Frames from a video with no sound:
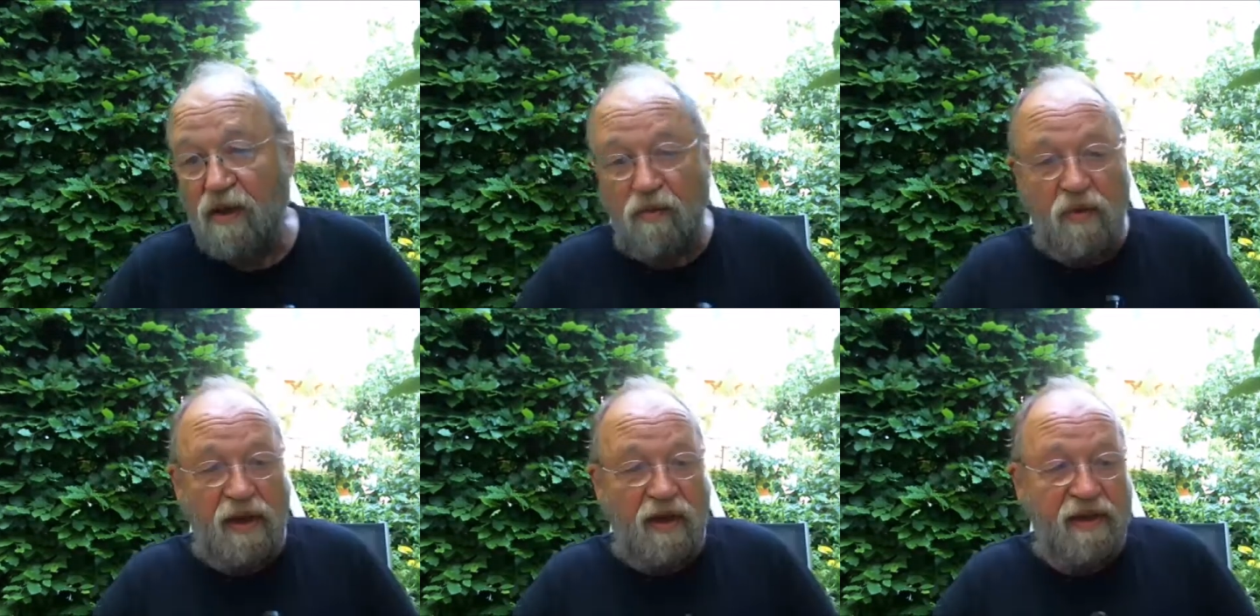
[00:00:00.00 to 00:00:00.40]

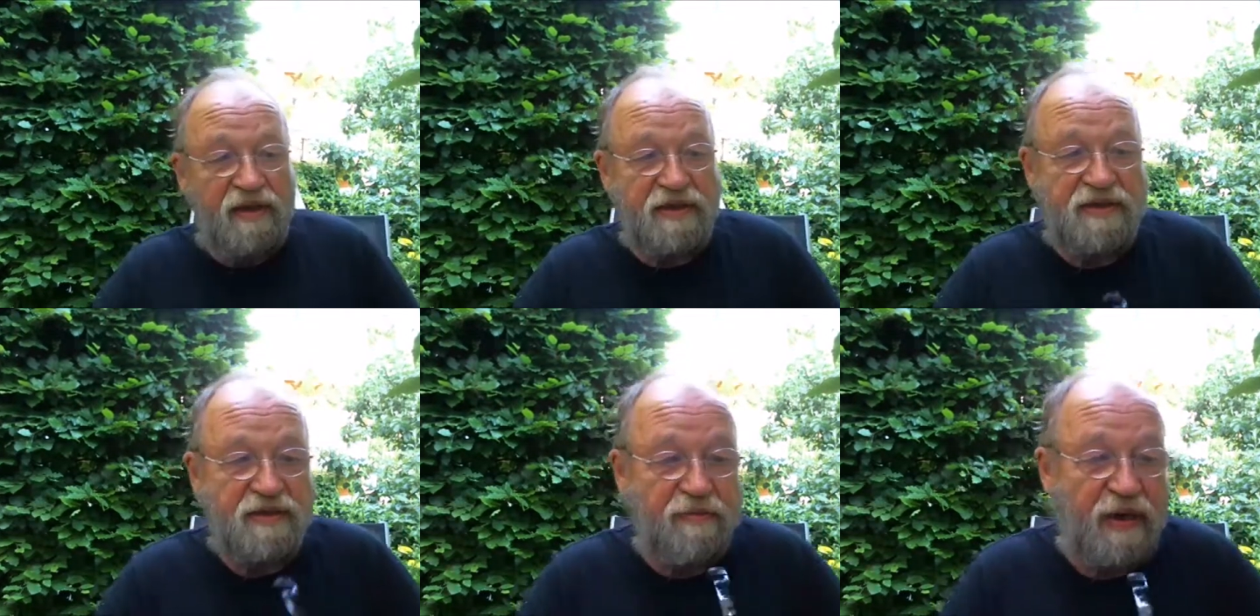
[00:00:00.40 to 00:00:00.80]
Well,
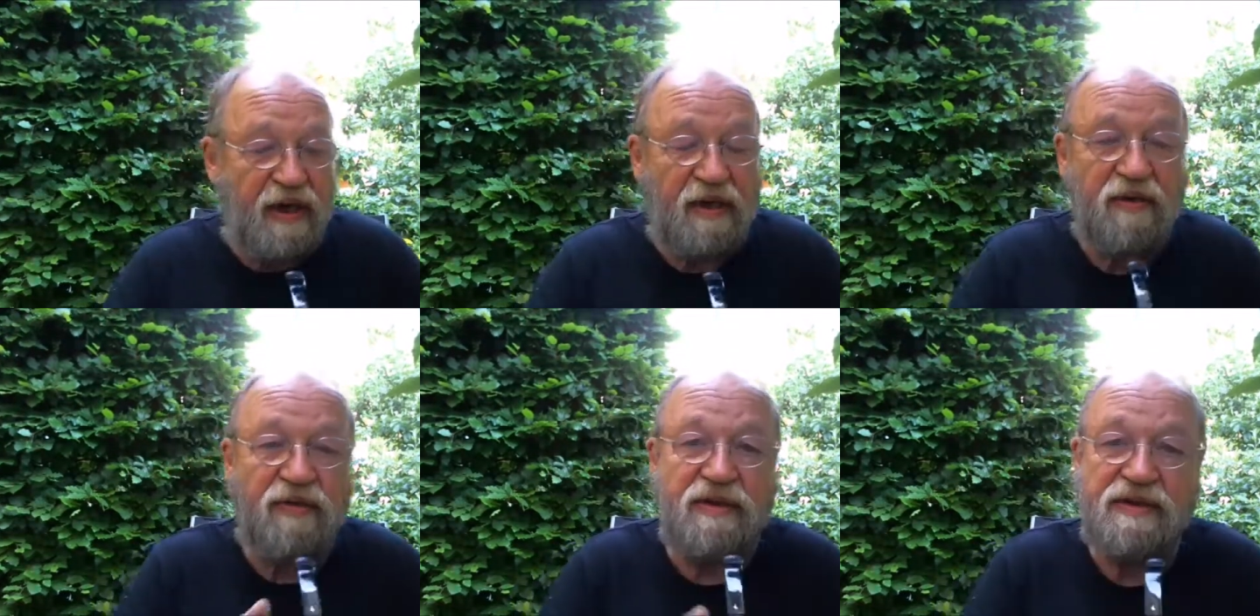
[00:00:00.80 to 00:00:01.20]
this
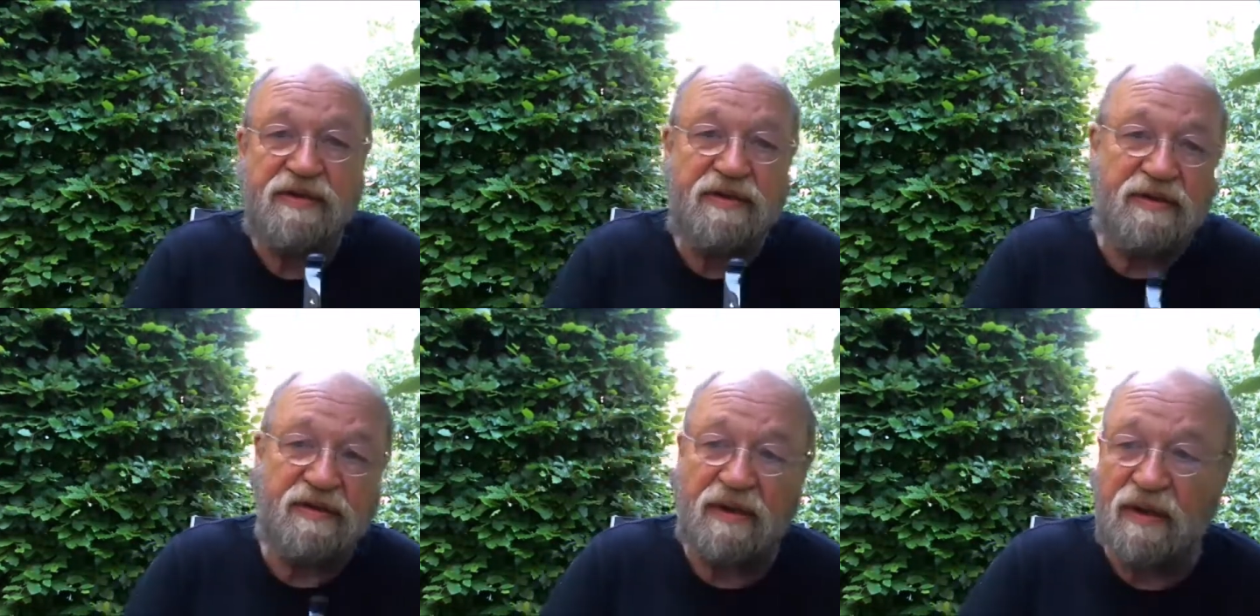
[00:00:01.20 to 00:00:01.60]
tobacco
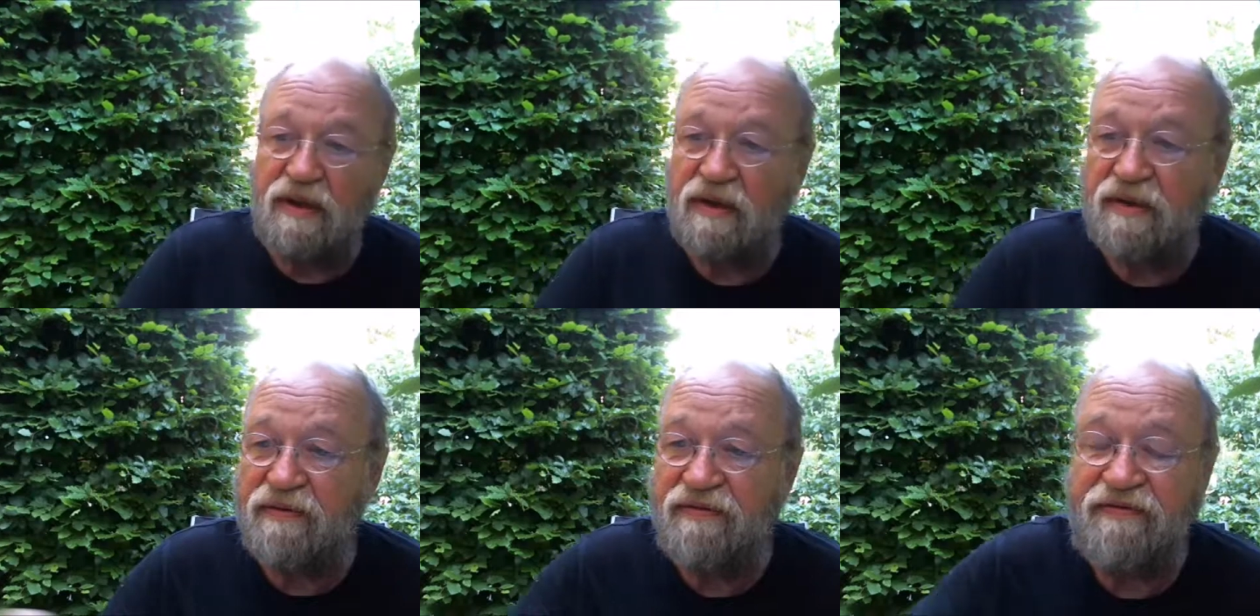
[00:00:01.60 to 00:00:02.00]
is
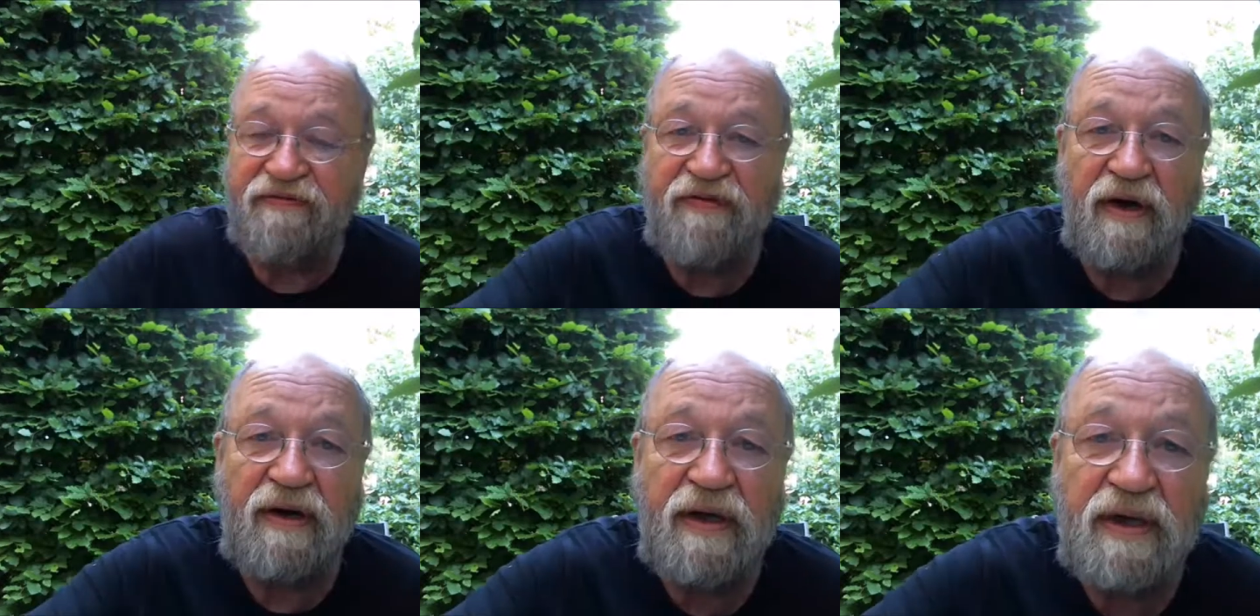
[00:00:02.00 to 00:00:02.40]

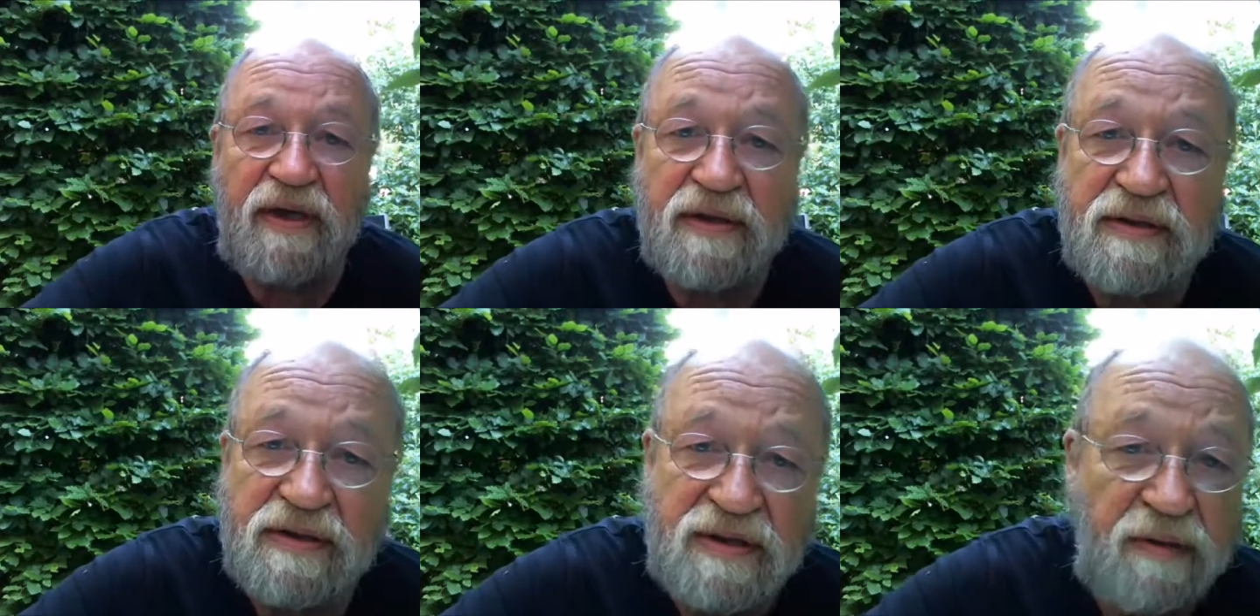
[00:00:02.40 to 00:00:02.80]
very
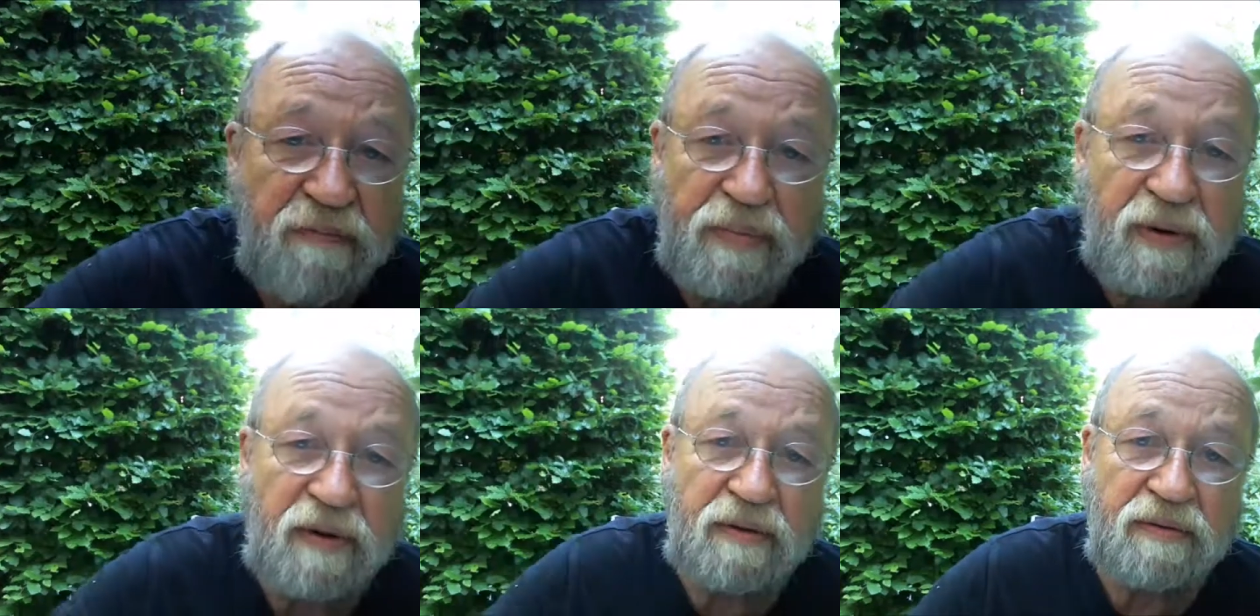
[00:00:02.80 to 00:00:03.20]

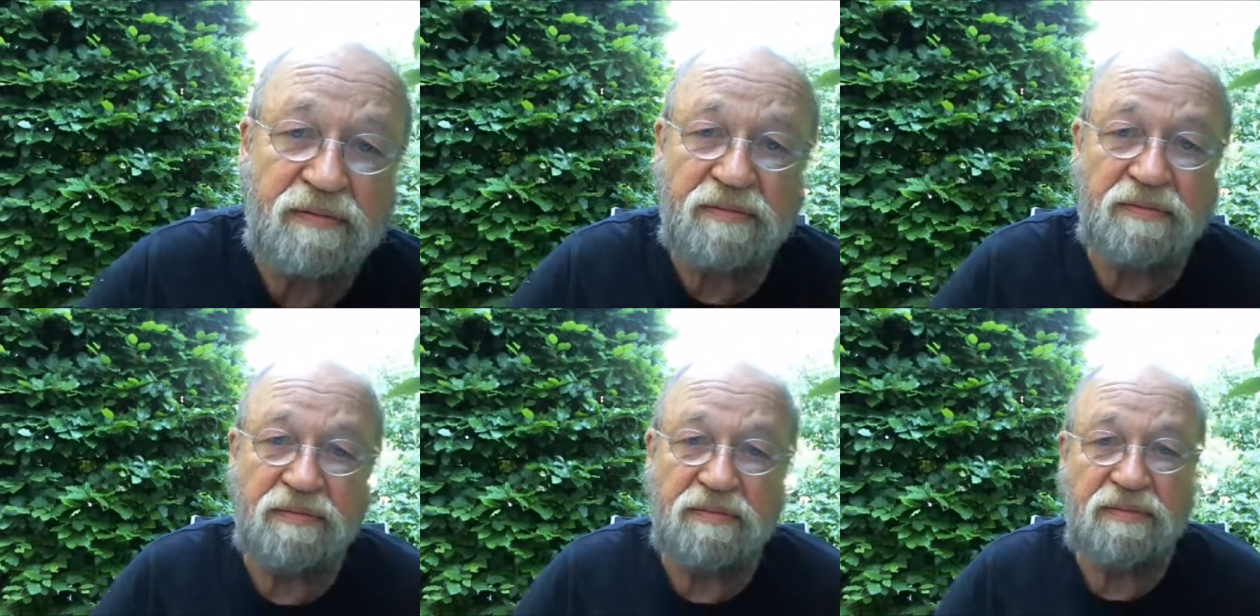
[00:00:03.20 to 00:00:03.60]
simple
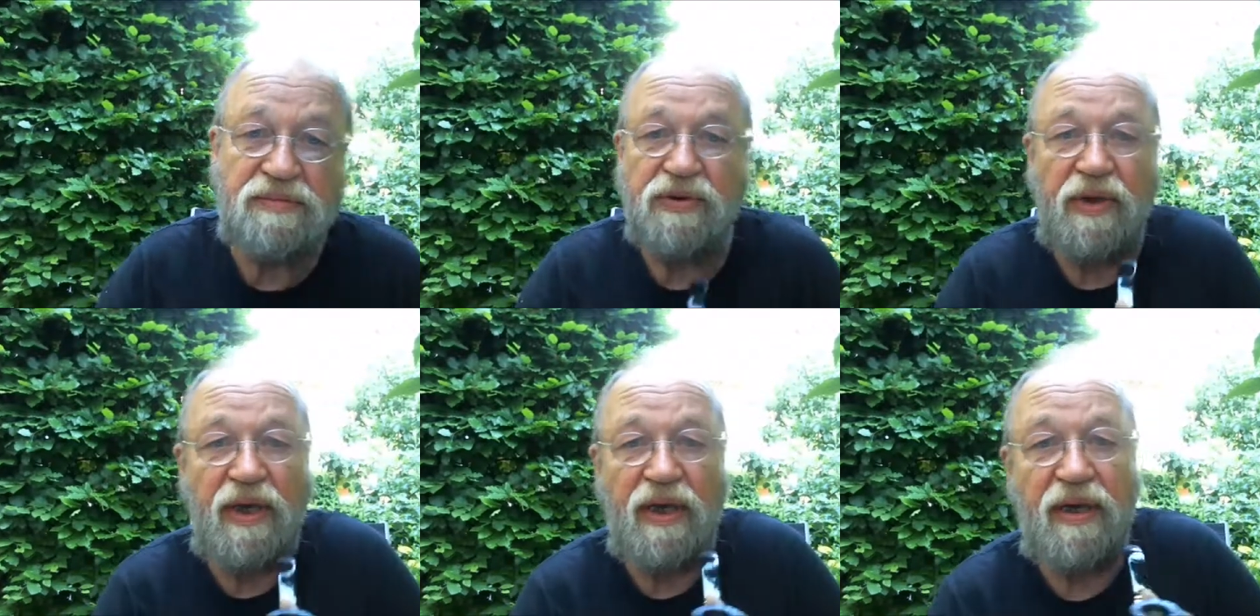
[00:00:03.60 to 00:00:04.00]

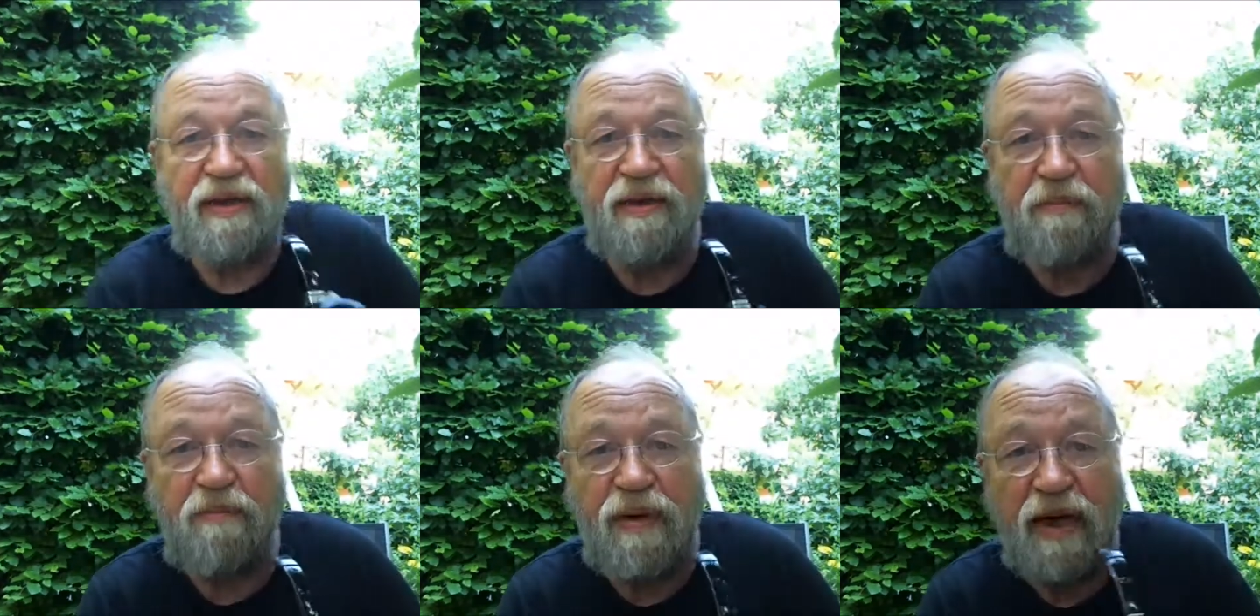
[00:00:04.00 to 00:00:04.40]
to get
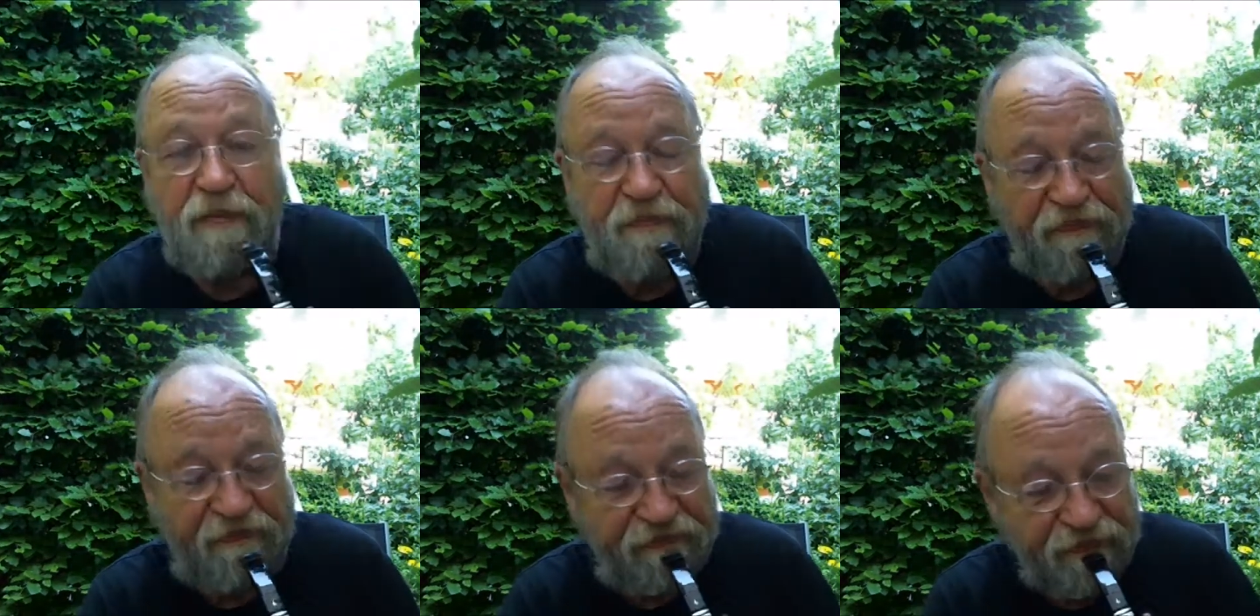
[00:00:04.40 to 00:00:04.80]
in the pipe.